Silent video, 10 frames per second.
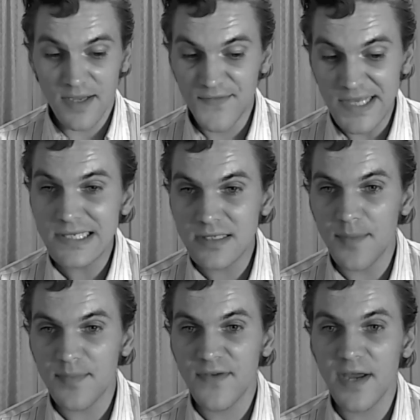If this
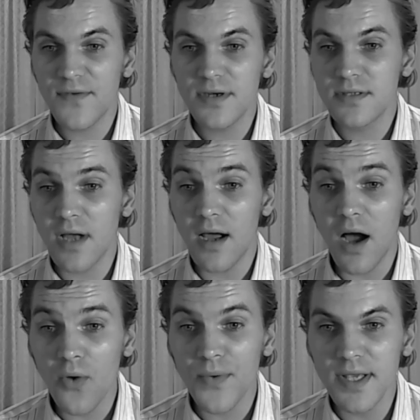type of effort is not
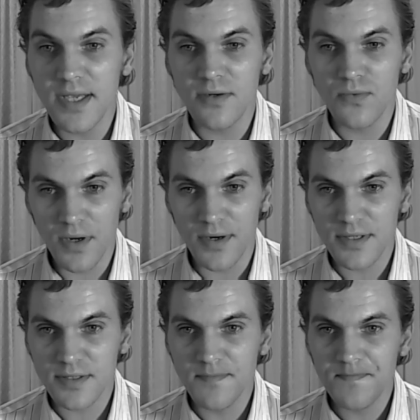already in the
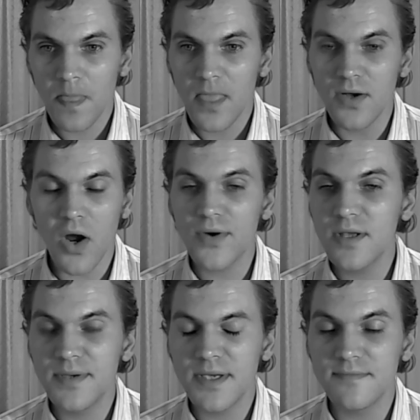works and already
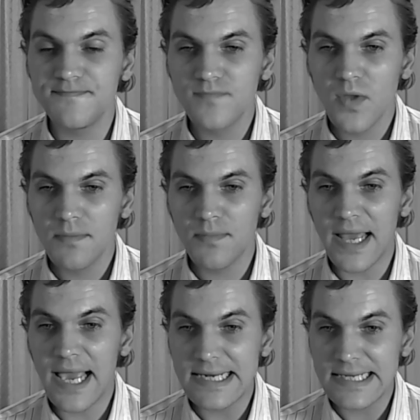being
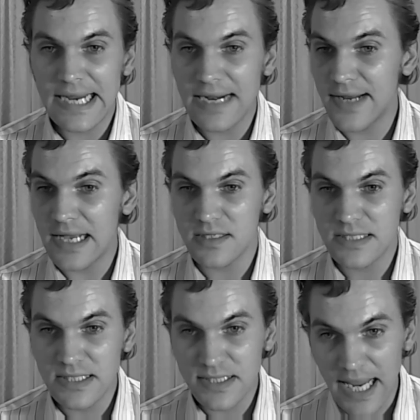planned and carried out
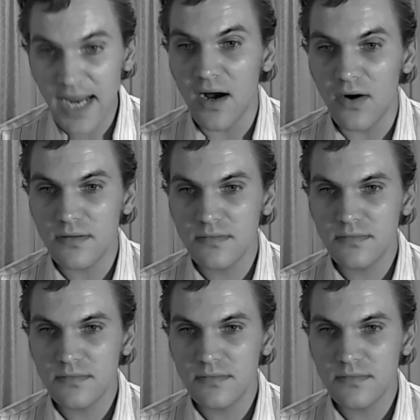now,